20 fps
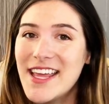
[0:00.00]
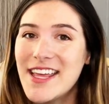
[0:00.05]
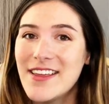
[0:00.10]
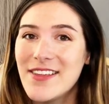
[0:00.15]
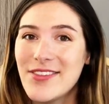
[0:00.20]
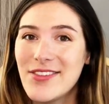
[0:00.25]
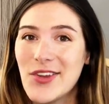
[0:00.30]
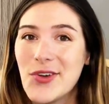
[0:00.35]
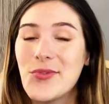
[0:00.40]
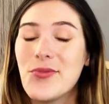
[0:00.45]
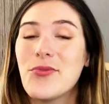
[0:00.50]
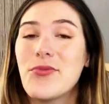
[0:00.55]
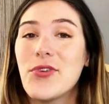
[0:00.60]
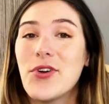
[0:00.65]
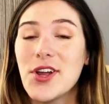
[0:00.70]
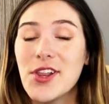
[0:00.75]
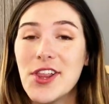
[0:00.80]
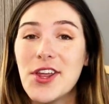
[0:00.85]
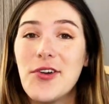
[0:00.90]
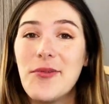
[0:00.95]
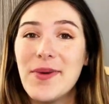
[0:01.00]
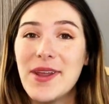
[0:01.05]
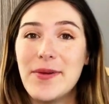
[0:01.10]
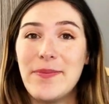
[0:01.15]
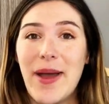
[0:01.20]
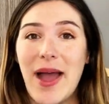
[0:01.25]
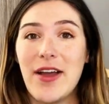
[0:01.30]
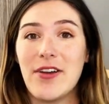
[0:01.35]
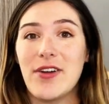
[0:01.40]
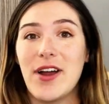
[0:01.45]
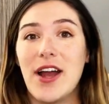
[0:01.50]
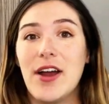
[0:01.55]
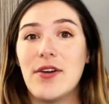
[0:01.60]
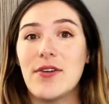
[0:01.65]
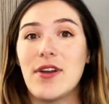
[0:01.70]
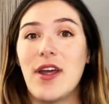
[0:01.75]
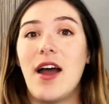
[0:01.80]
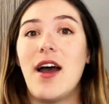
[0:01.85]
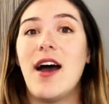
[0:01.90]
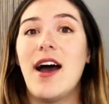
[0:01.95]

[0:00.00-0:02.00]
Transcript: So for a little bit of background,